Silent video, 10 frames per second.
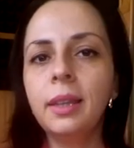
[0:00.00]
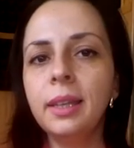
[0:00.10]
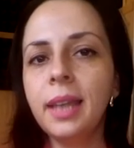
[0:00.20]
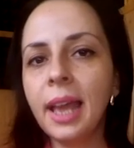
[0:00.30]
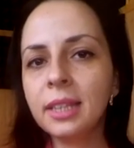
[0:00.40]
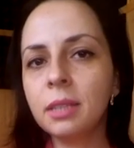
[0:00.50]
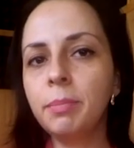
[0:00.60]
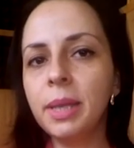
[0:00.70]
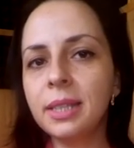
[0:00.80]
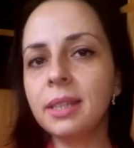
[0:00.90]
The
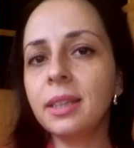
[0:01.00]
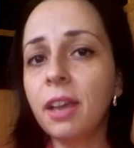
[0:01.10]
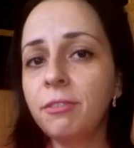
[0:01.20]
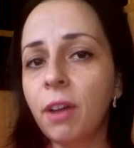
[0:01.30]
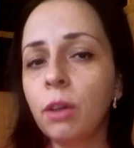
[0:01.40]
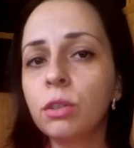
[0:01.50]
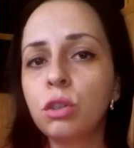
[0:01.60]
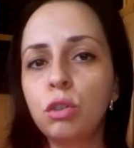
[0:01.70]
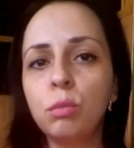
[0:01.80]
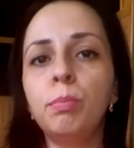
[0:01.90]
next business I
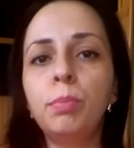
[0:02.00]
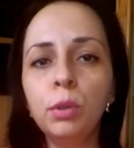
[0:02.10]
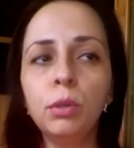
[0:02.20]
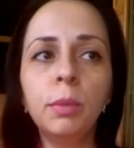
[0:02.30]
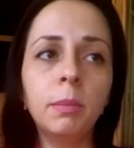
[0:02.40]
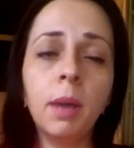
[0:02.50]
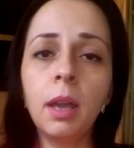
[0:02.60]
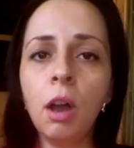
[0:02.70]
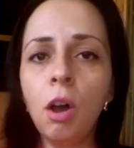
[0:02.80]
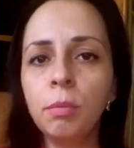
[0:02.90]
found to boom in
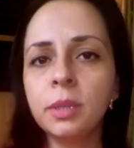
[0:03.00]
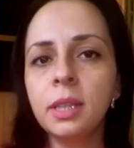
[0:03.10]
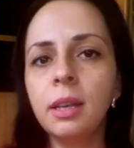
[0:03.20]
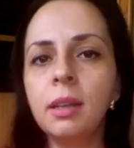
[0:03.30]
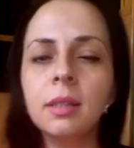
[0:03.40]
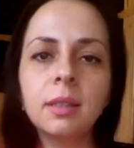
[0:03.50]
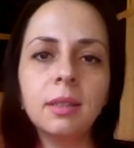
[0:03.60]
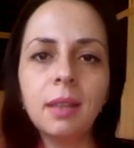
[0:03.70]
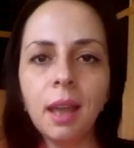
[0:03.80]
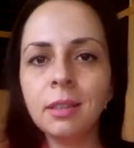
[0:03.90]
my home city
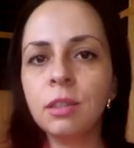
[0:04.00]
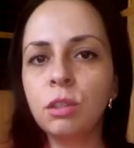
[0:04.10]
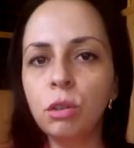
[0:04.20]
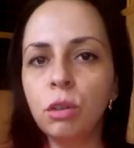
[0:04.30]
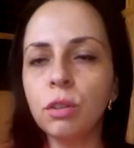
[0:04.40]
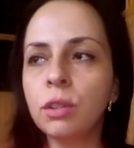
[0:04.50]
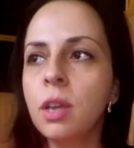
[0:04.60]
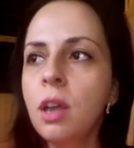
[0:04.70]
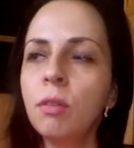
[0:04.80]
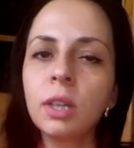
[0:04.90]
is dance studios.